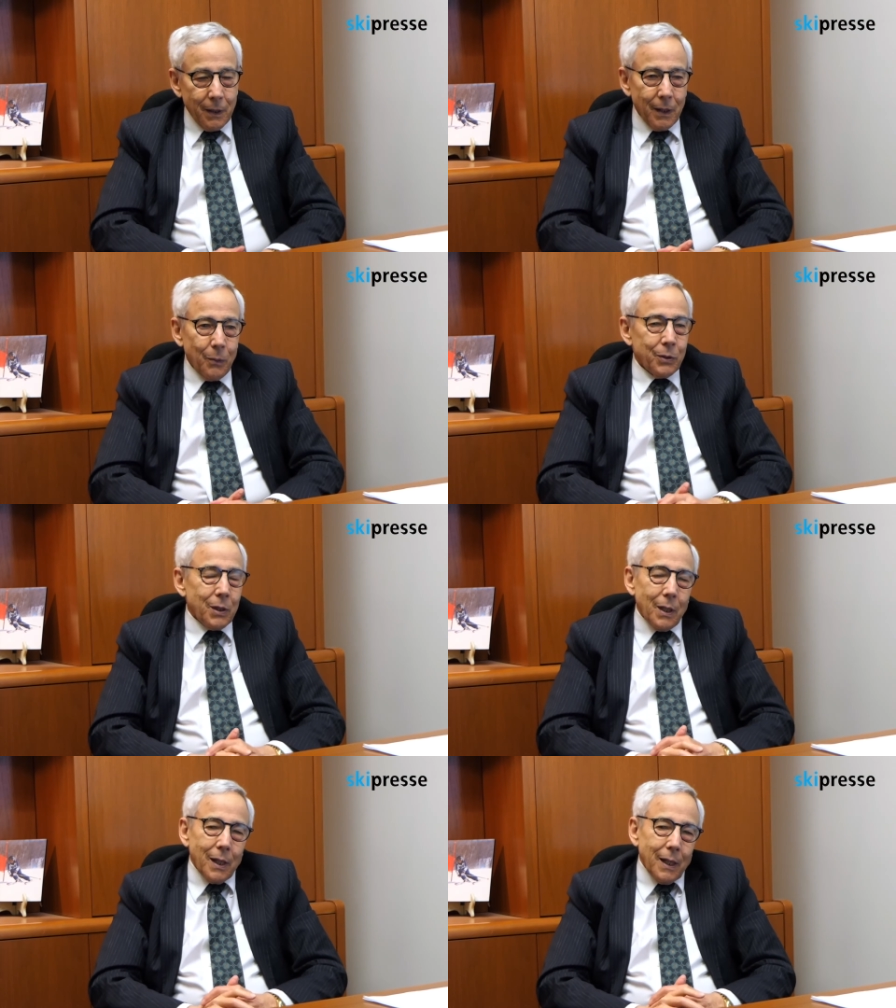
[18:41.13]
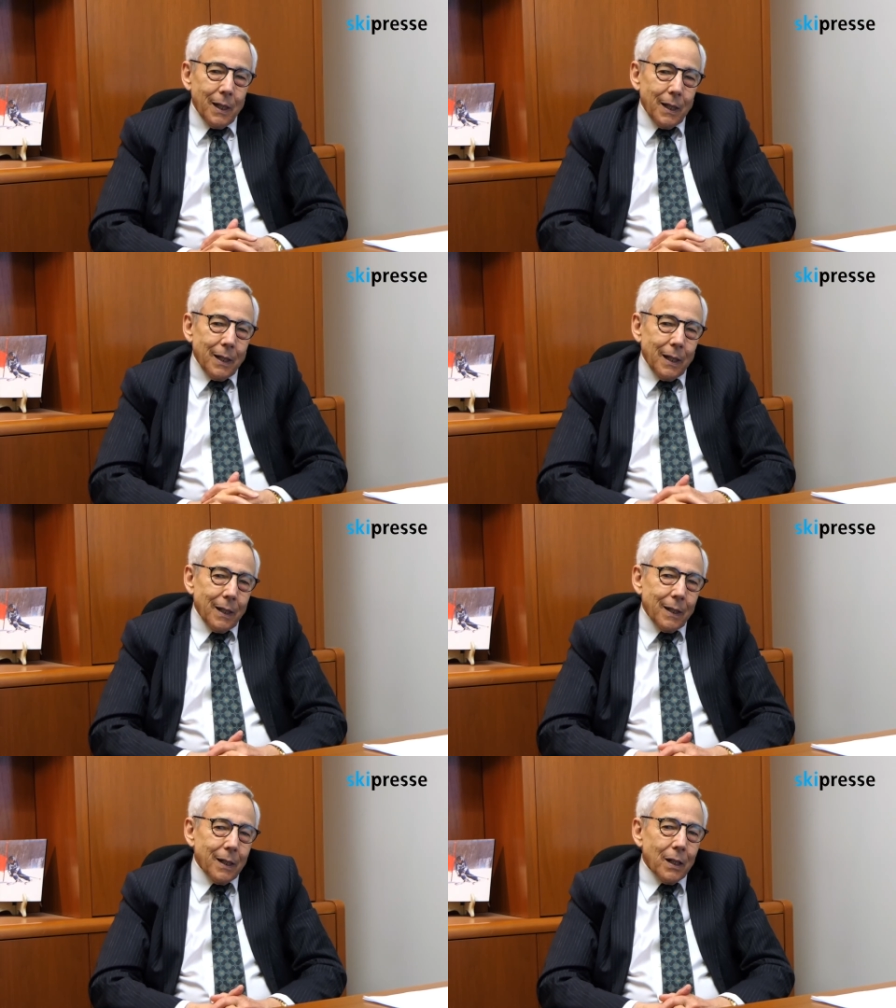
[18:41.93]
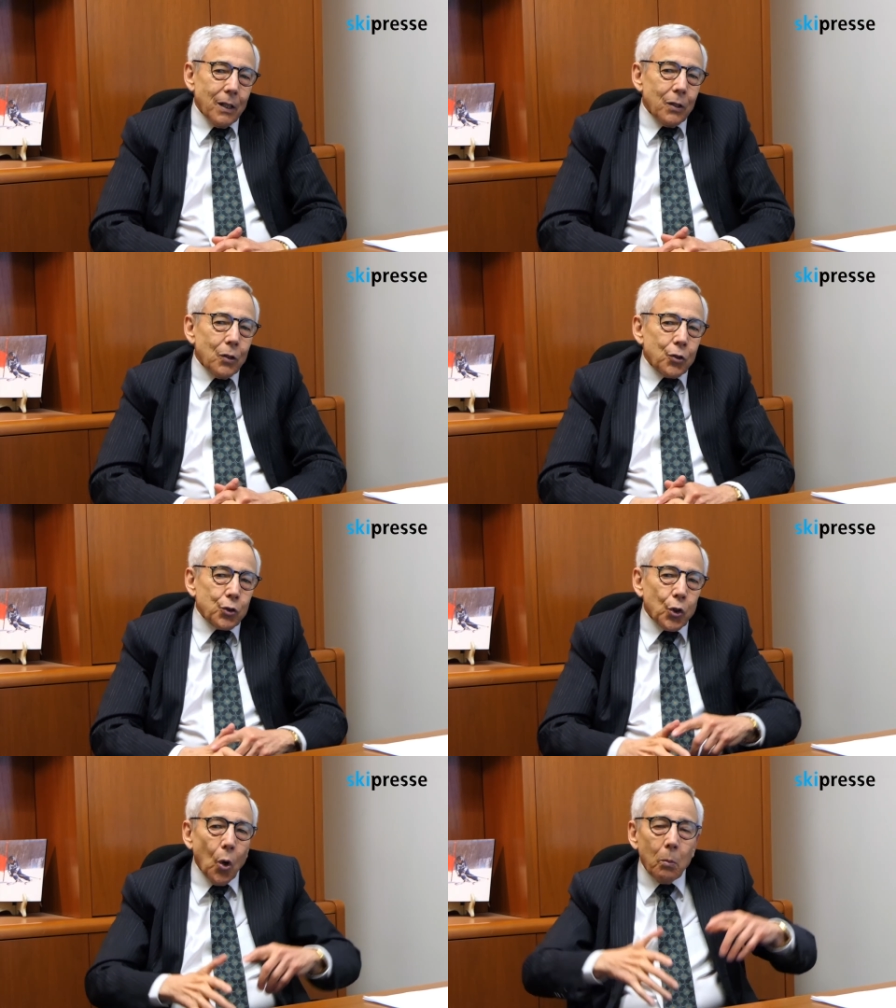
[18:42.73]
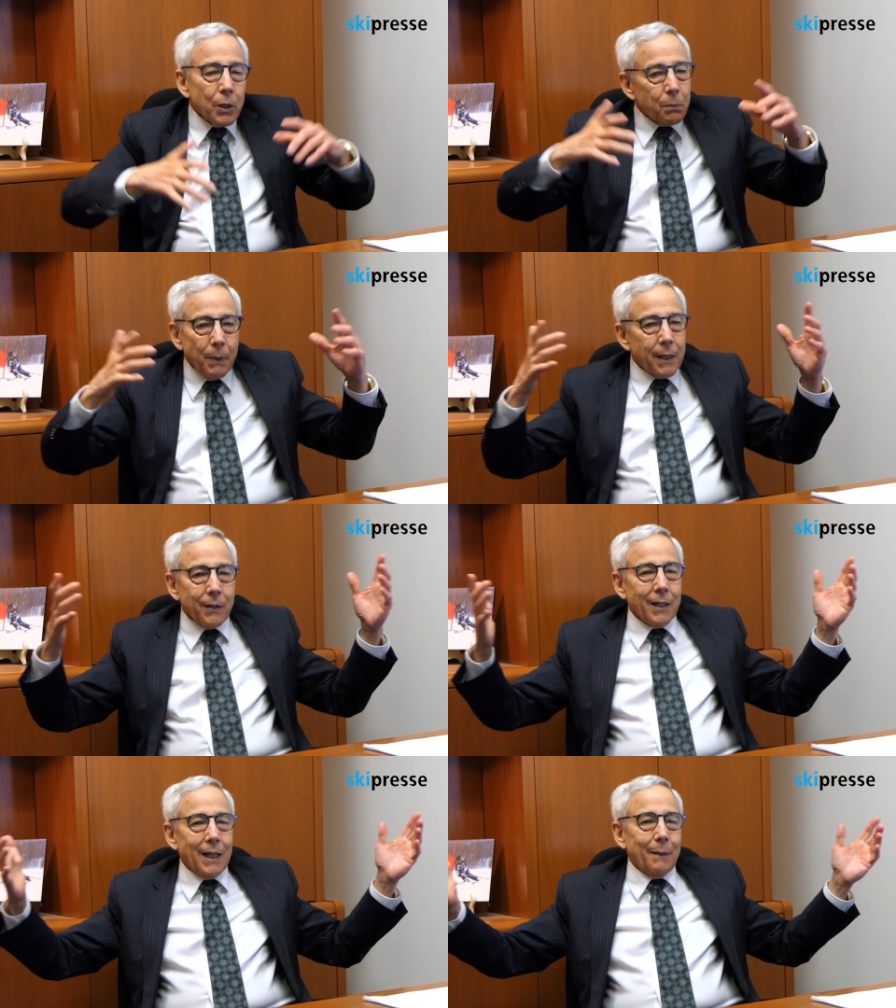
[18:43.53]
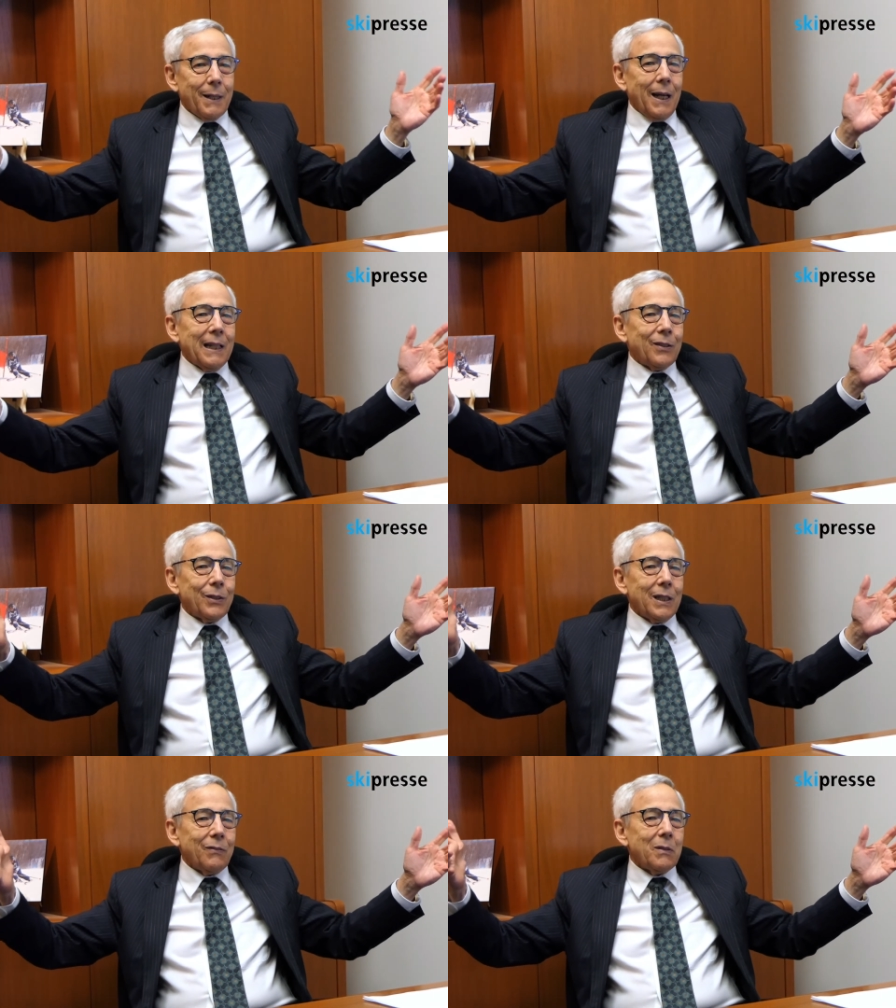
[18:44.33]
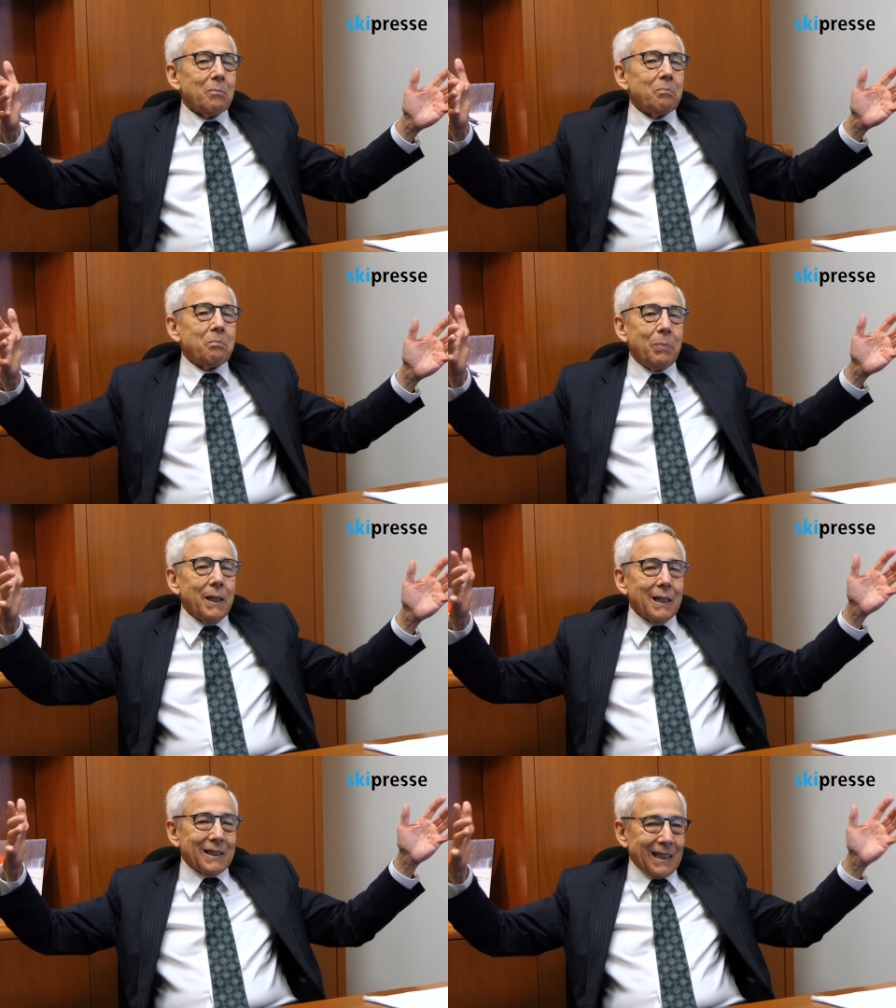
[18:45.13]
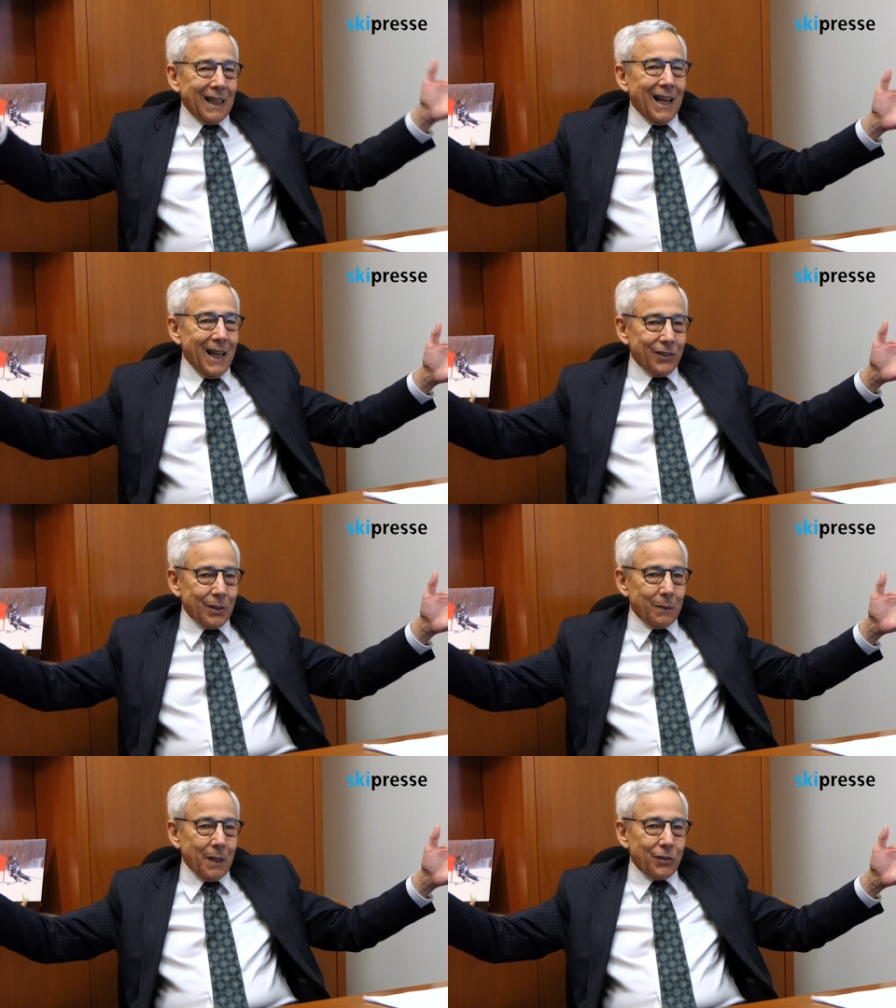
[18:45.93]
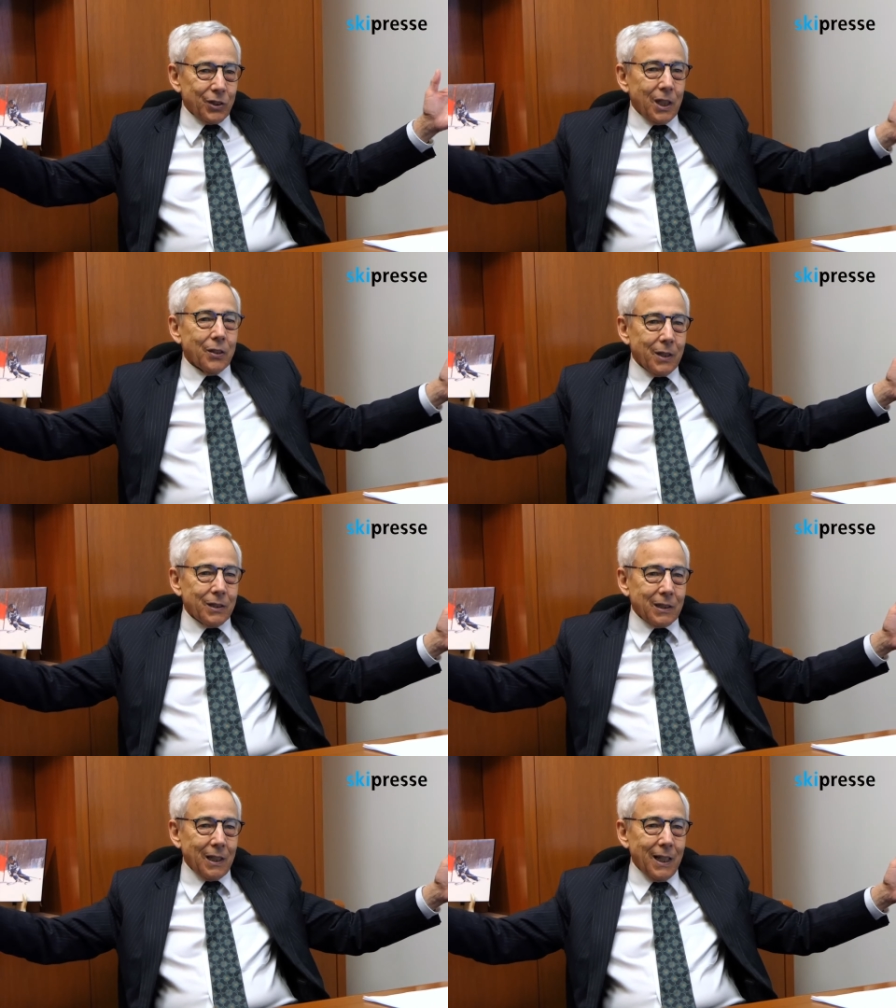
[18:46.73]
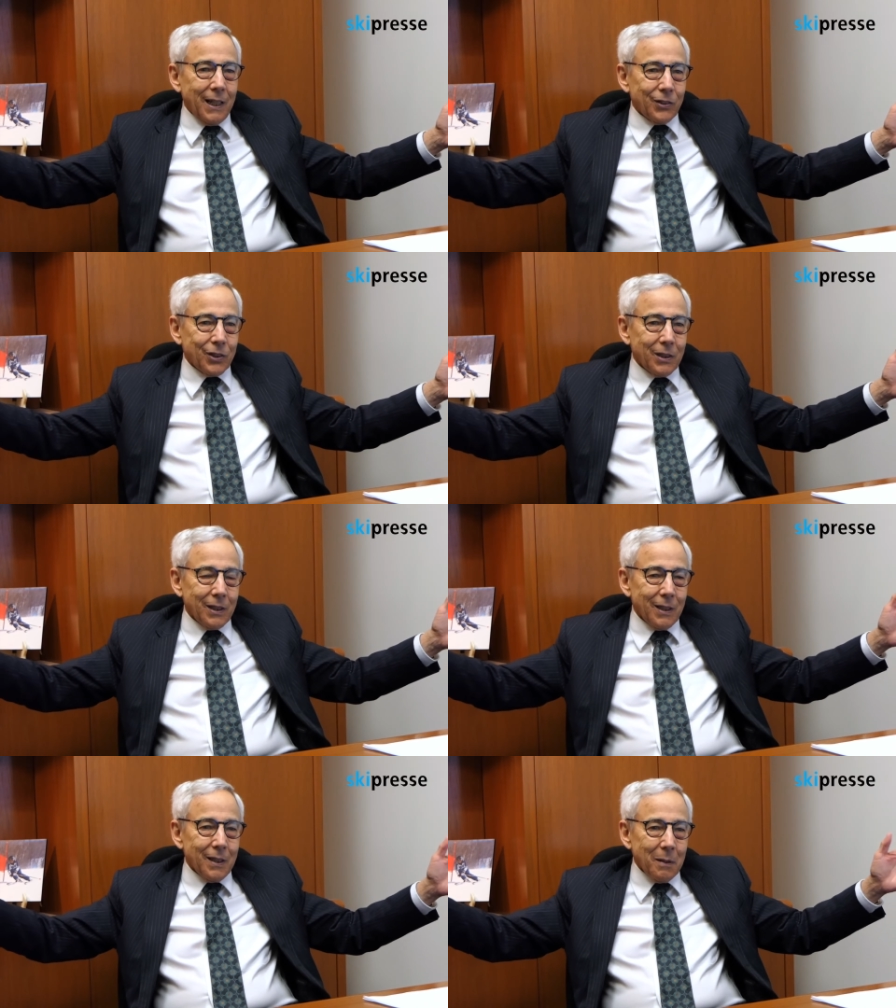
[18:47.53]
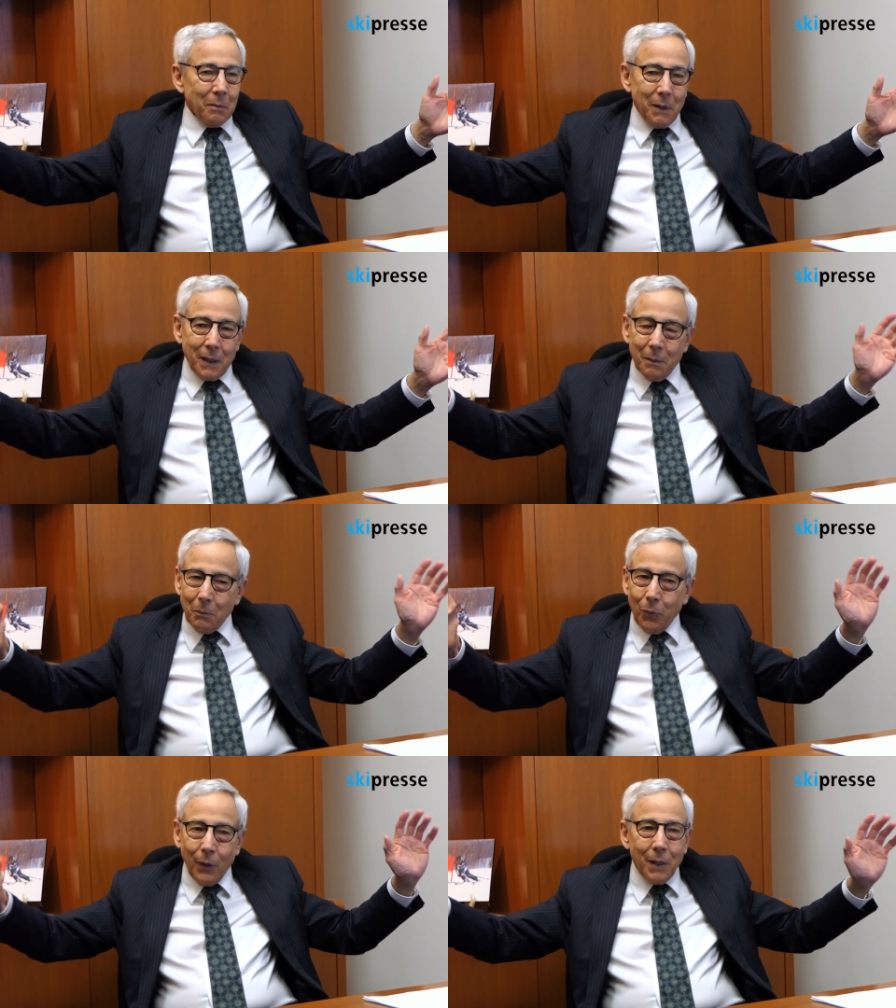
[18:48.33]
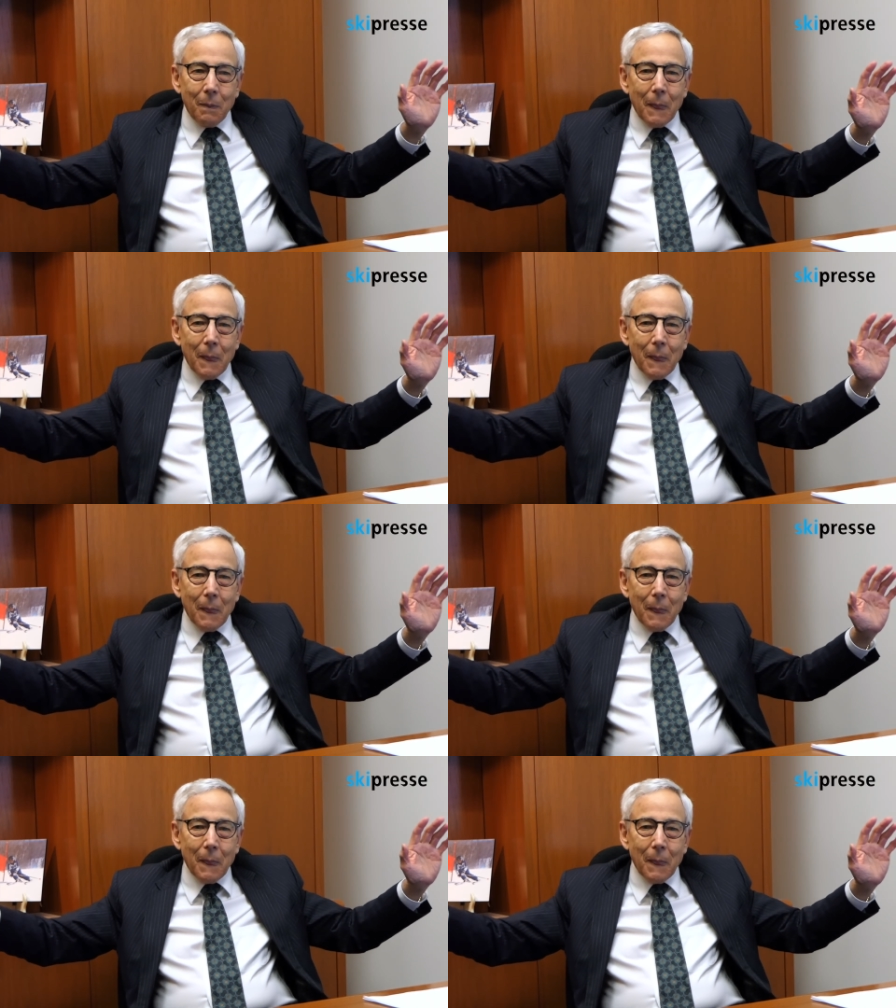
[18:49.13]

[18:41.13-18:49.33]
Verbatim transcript: He was and, and so much better than I mean I couldn't even be in his class. I'm not a skier in his class, but boy.